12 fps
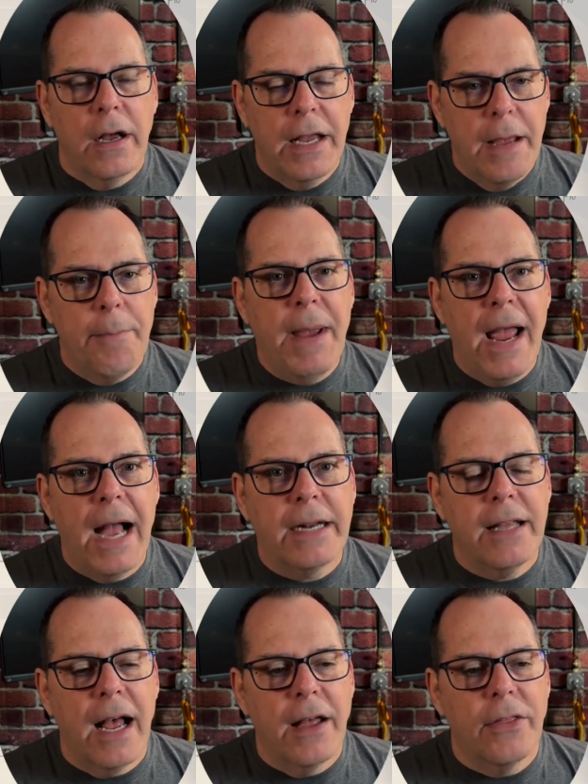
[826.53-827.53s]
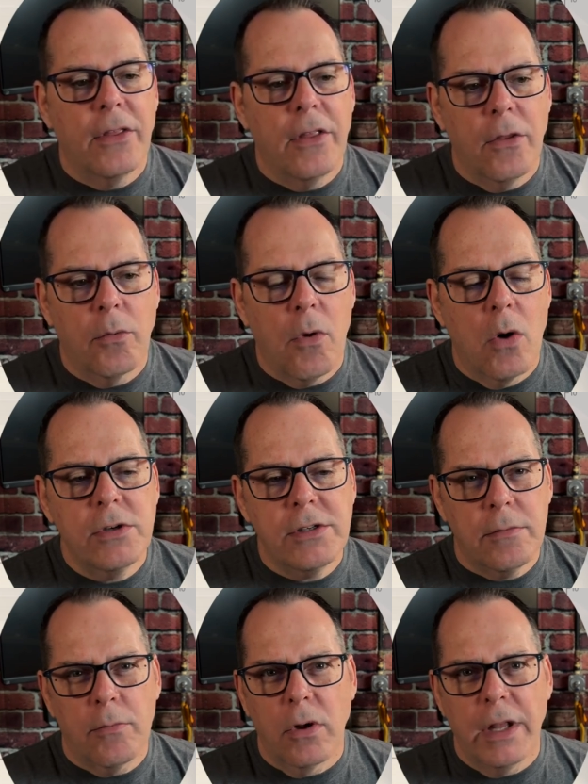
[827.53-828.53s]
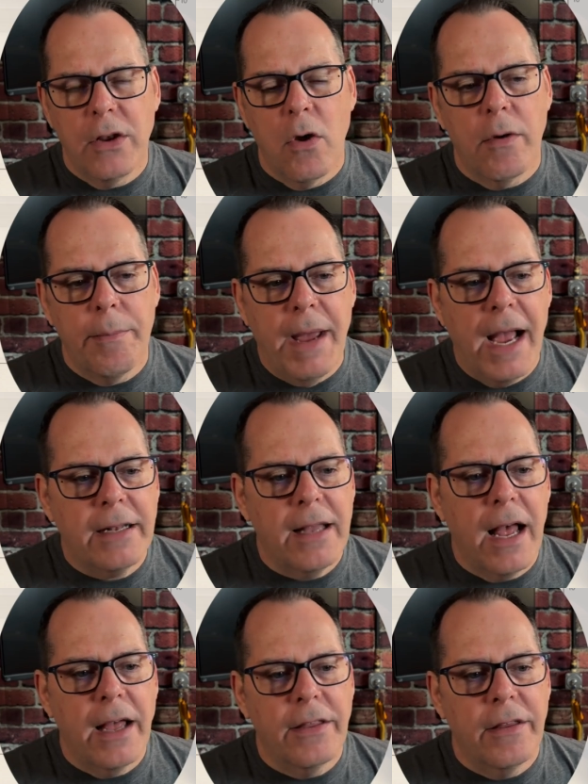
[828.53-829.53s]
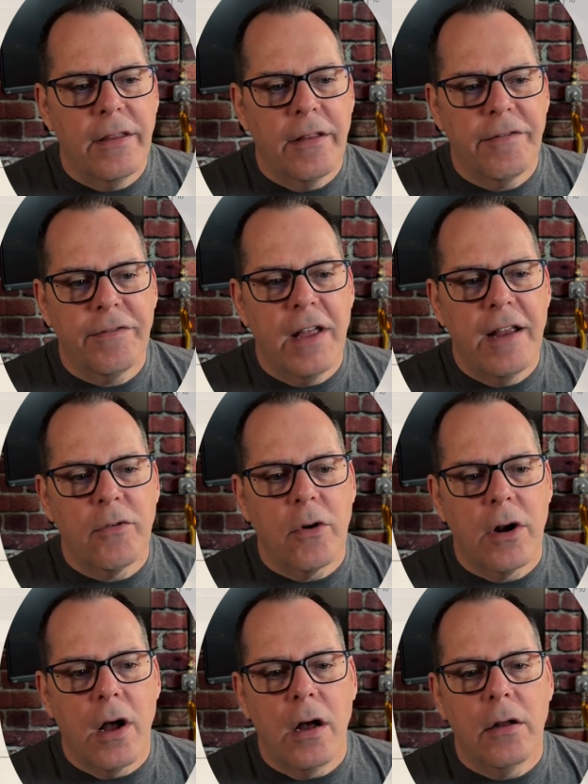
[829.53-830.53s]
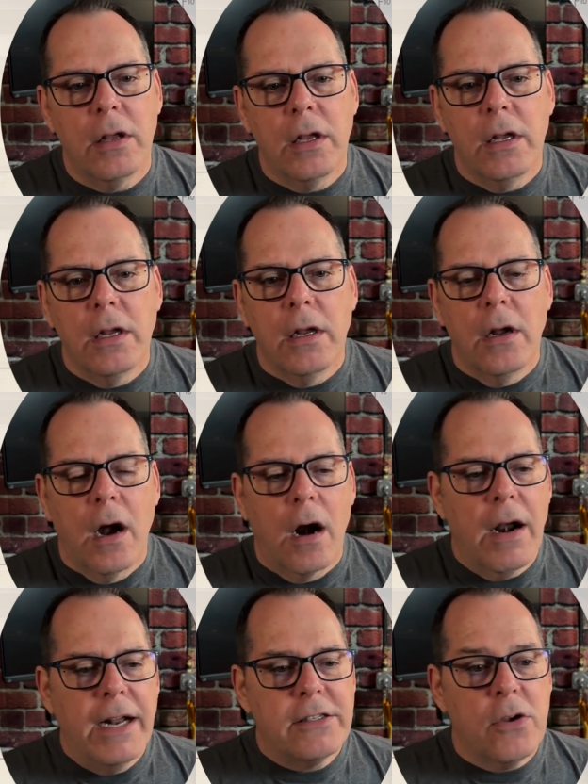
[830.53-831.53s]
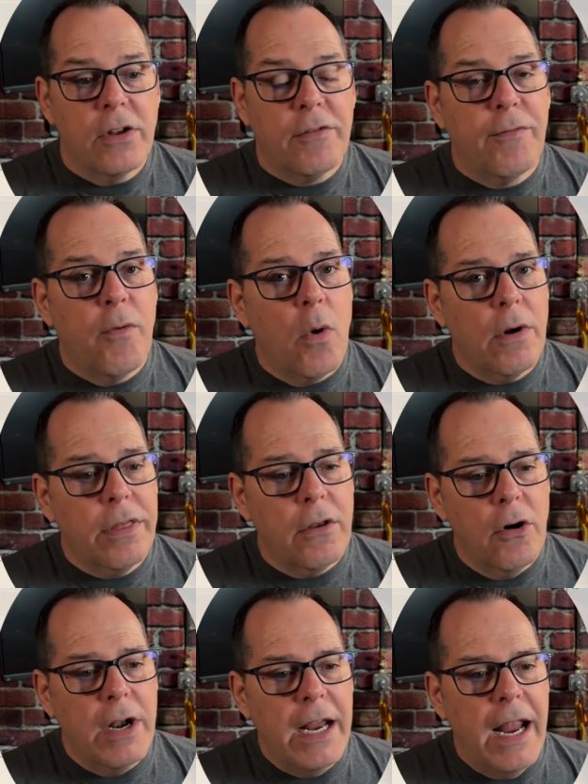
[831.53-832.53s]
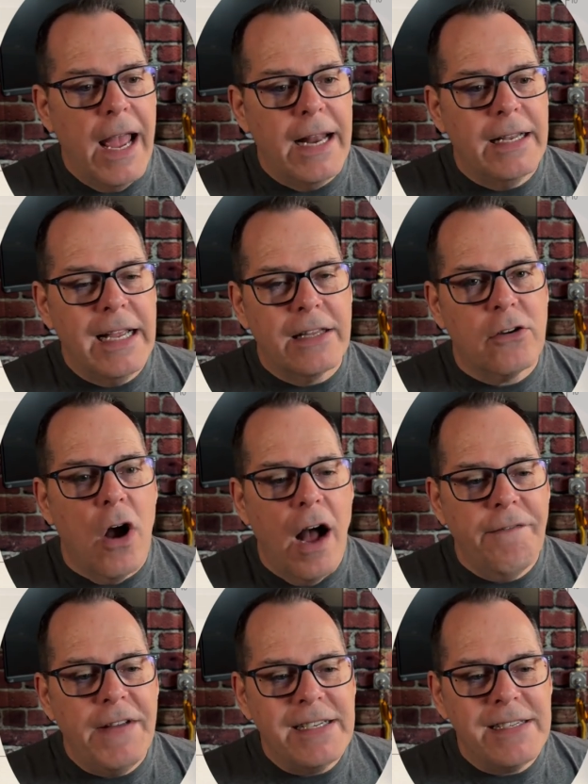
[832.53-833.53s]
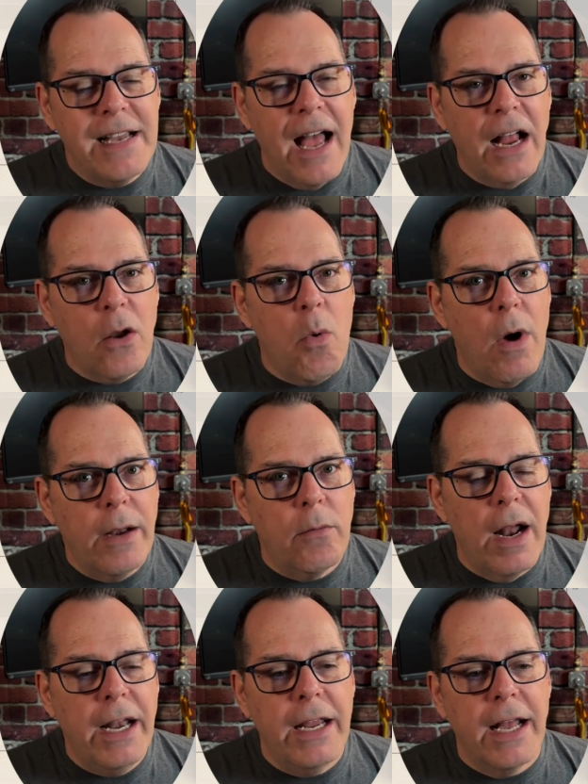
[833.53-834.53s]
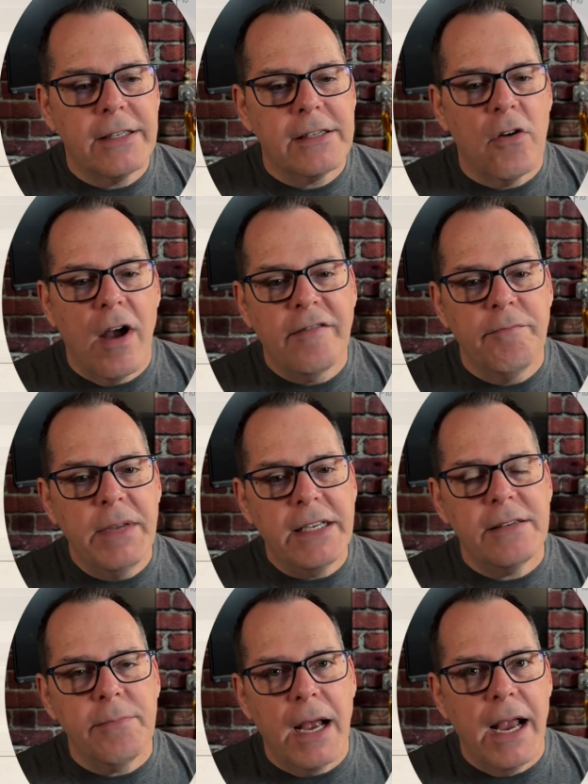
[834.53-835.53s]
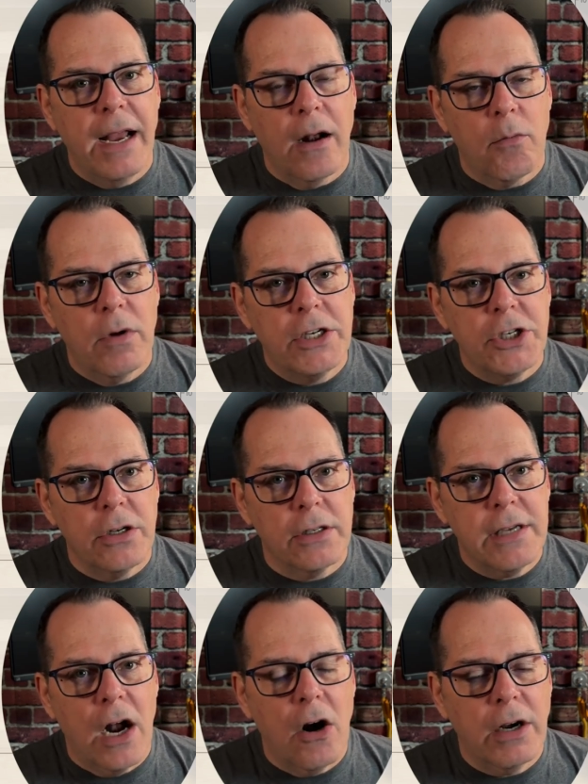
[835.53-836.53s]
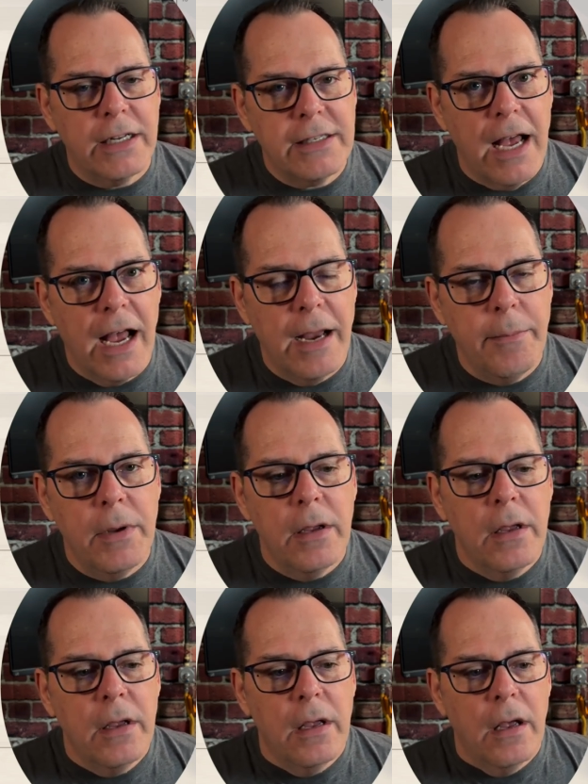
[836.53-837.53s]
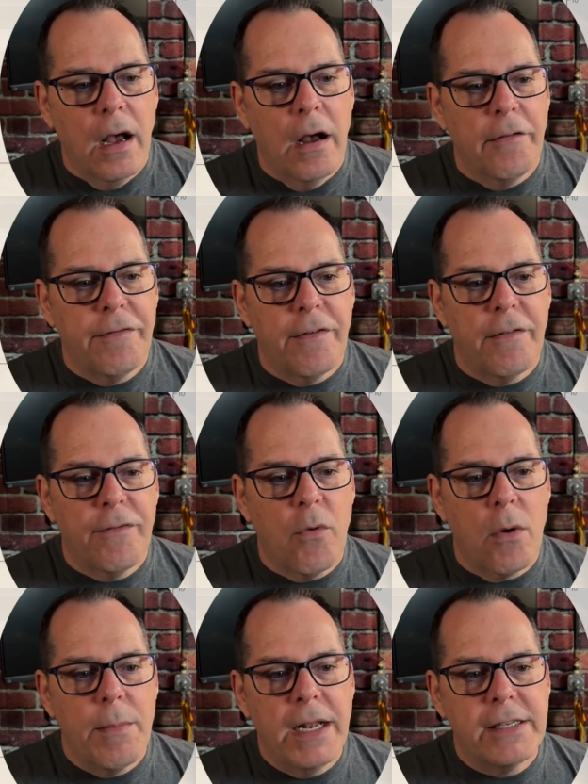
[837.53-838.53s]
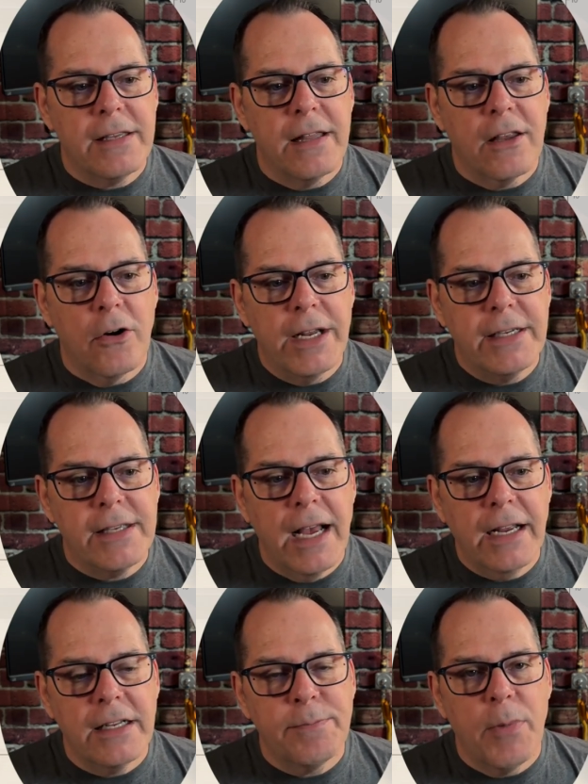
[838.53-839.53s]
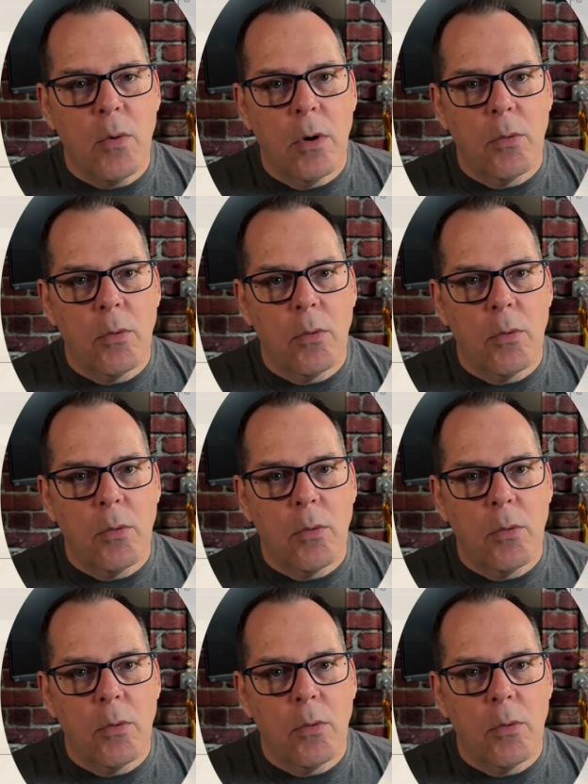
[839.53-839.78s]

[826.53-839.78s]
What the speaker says: impact on the roast, really no impact on the flavor at all. All right, so it's 4:30 and coffee's not quite ready yet, so I missed my original target time of 4 minutes and 30 seconds, but we're